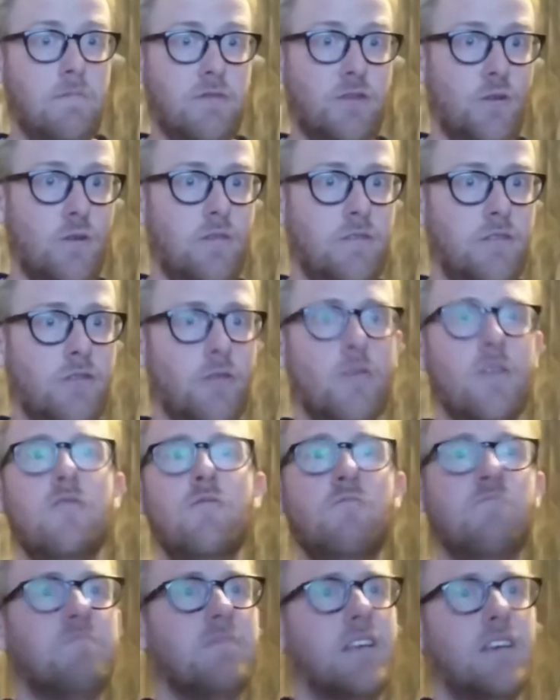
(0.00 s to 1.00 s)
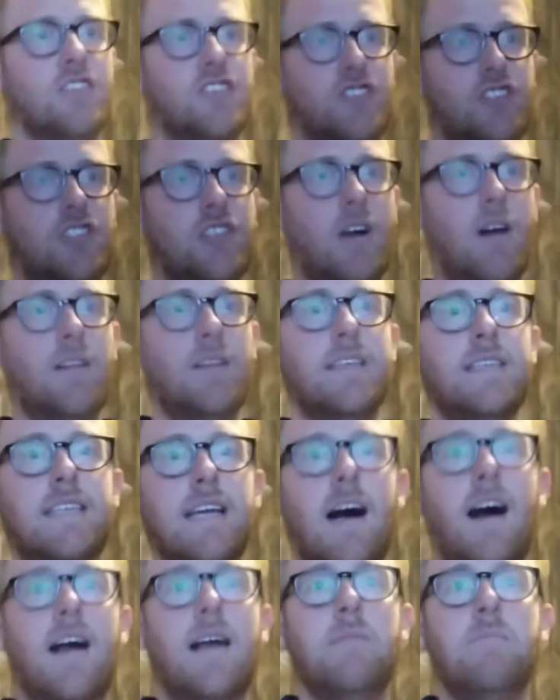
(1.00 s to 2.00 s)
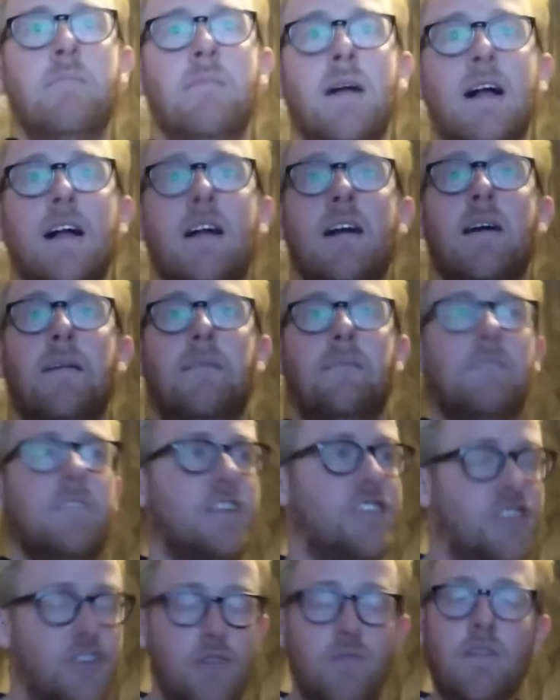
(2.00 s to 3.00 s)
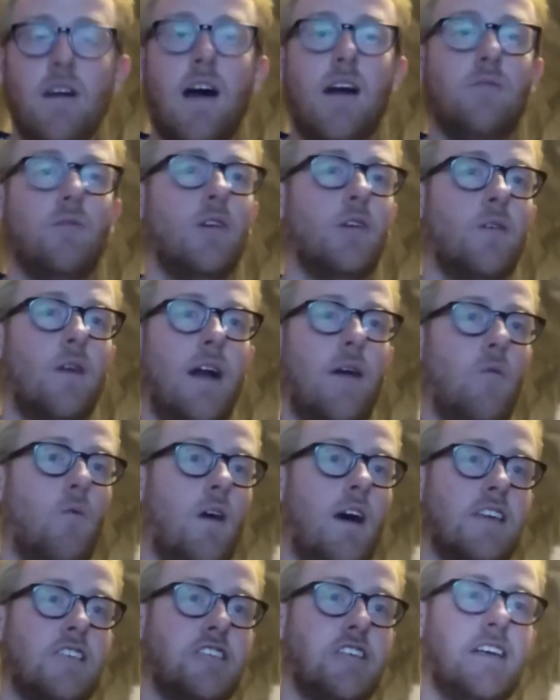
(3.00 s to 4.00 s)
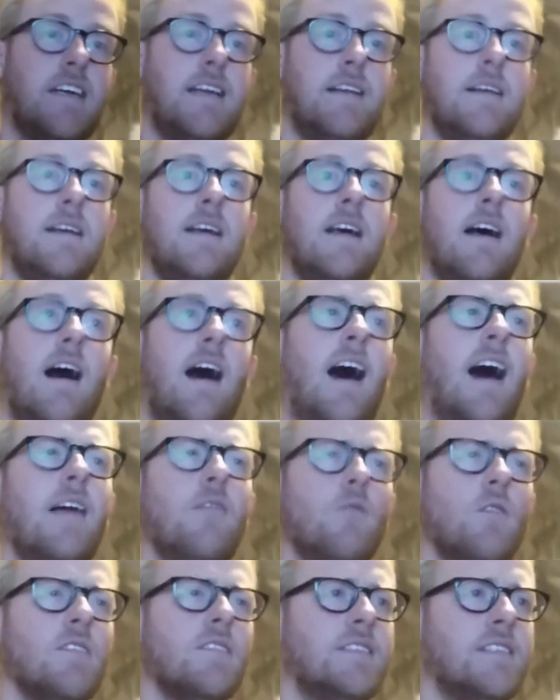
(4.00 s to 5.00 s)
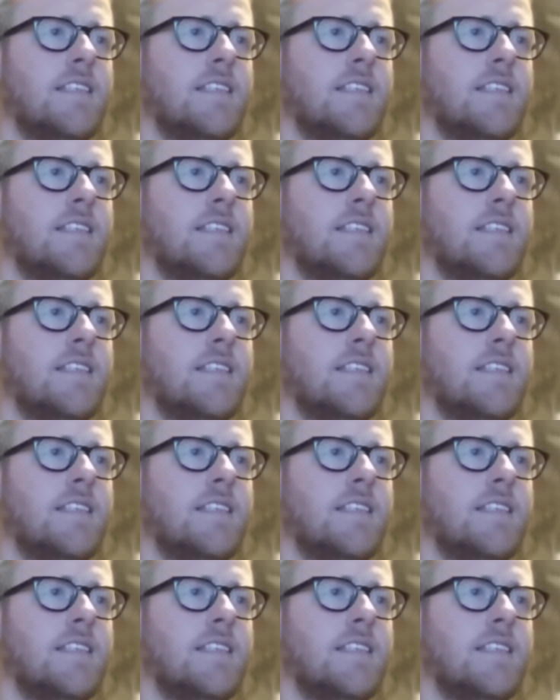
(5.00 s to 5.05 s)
Through and through, solid time. Do not regret watching it. I will